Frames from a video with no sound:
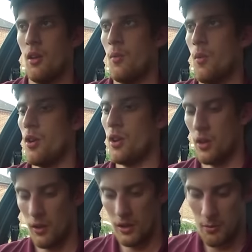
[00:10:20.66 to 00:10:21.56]
what you're going
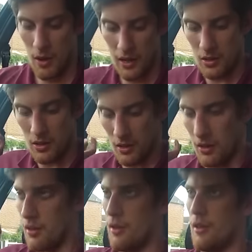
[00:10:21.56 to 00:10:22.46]
to expect,
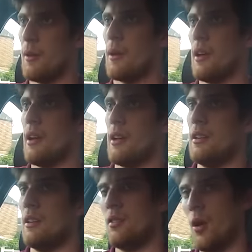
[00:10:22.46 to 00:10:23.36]

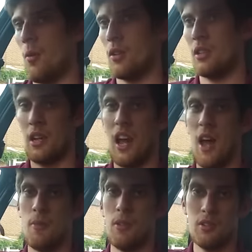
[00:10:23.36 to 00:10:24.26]
you know what's going to
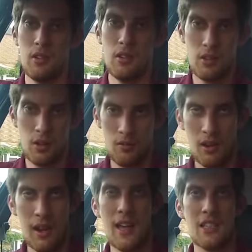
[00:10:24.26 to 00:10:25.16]
happen, you can
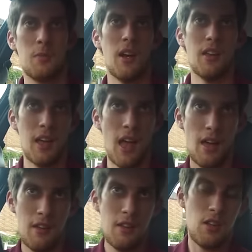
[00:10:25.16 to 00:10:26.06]
relax about that,
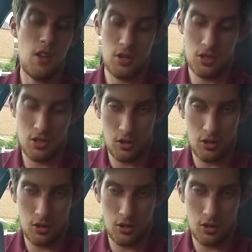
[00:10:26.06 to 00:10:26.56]
you can just